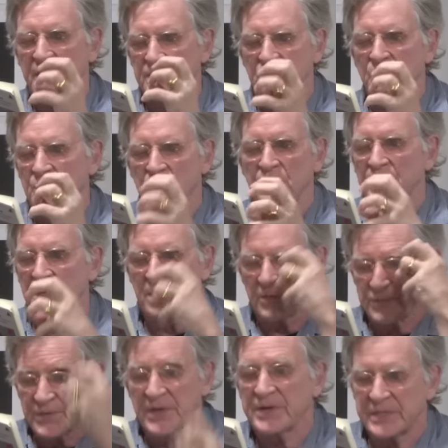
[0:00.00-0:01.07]
about the world, and
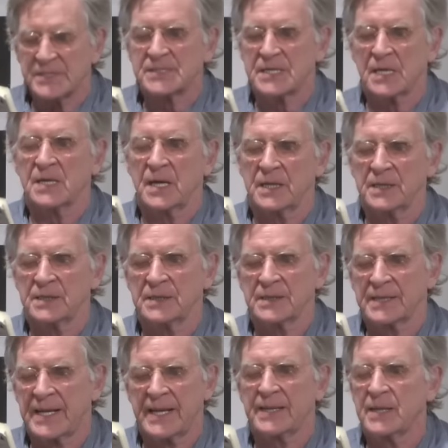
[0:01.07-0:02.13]
are very stuck on it
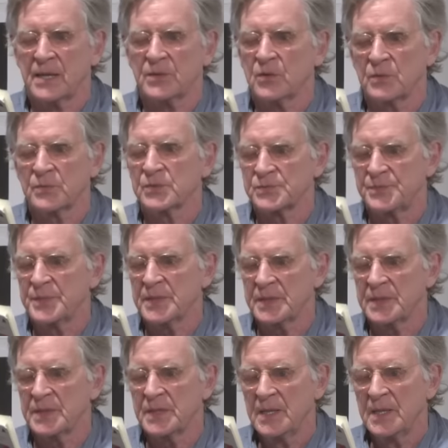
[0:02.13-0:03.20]
and cannot almost
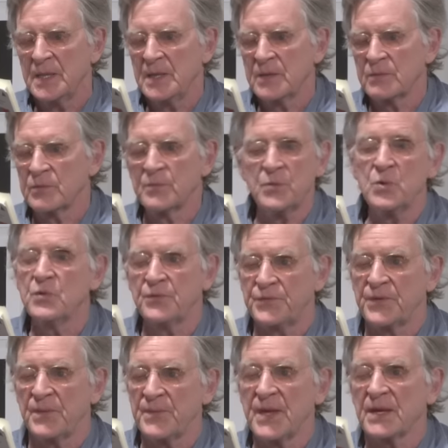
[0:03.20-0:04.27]
be
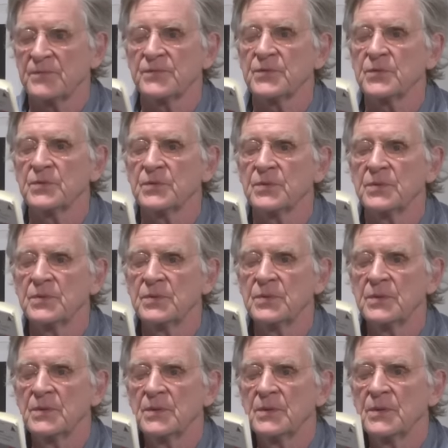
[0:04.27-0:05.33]
removed from that view,
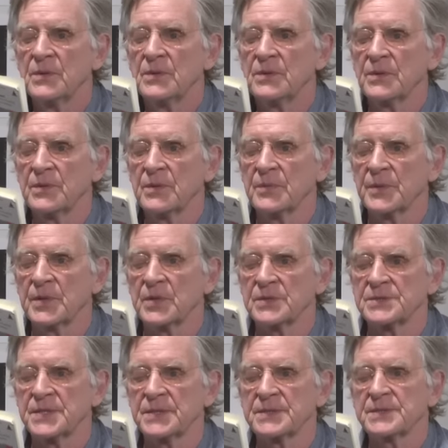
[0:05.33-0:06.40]

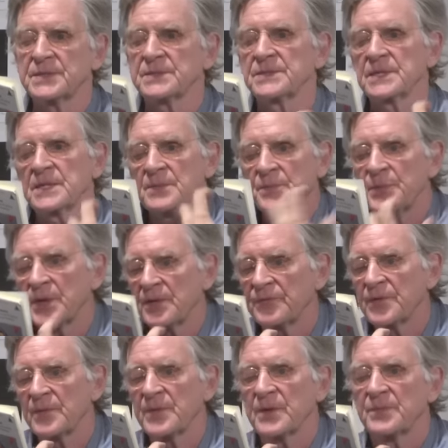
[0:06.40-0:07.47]
because this
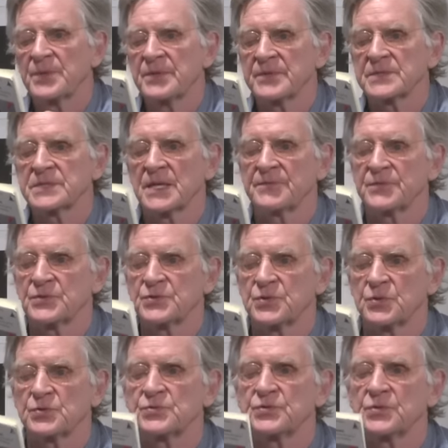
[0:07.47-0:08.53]
imprint from their previous life is so